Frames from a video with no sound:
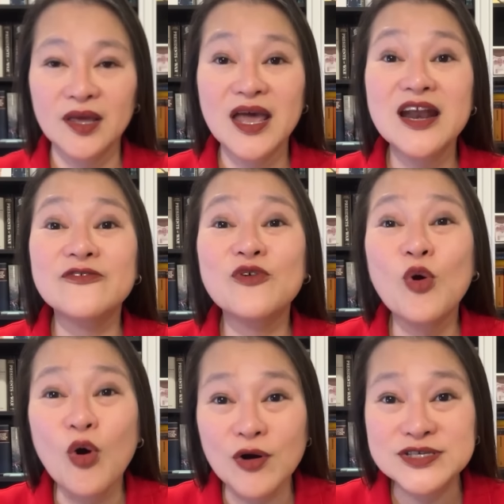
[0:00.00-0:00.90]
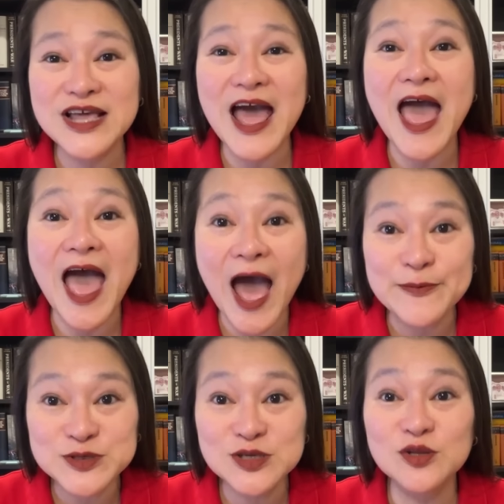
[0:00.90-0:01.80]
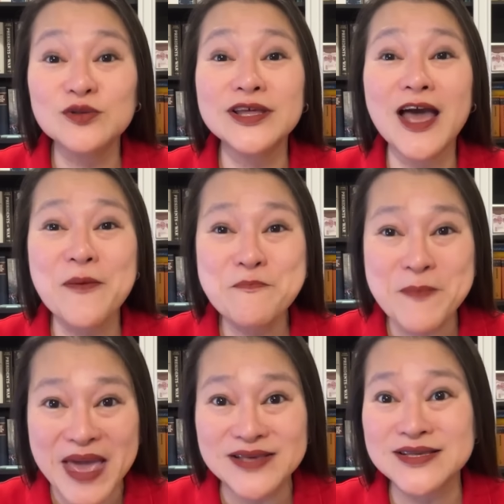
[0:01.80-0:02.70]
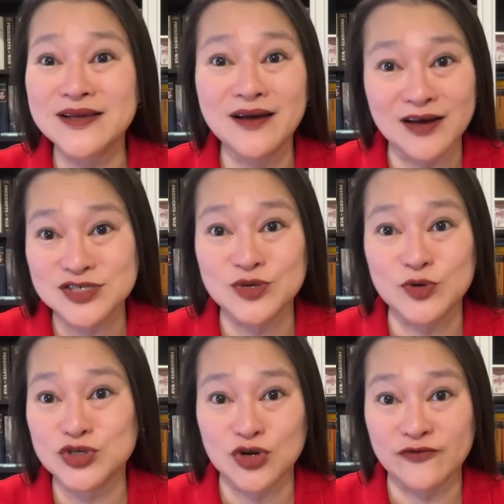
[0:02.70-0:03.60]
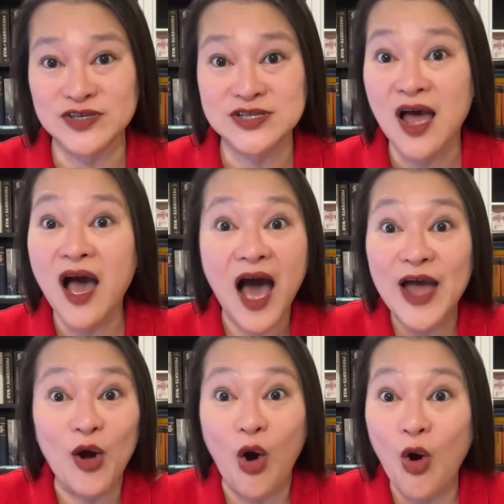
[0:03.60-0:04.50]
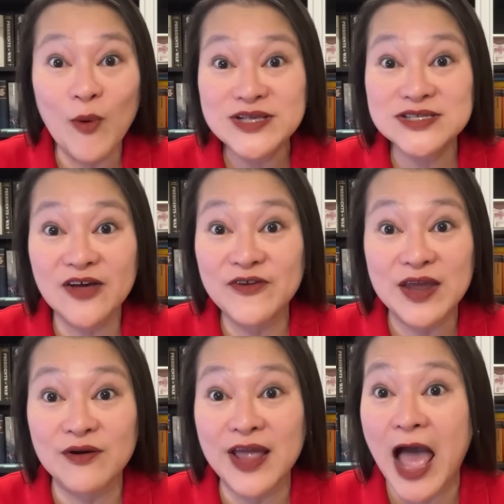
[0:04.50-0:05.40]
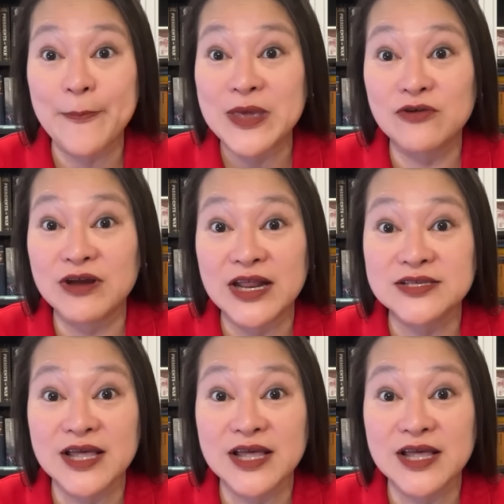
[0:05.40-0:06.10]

And of course, absolutely amazing customer service. I always love hearing happy greetings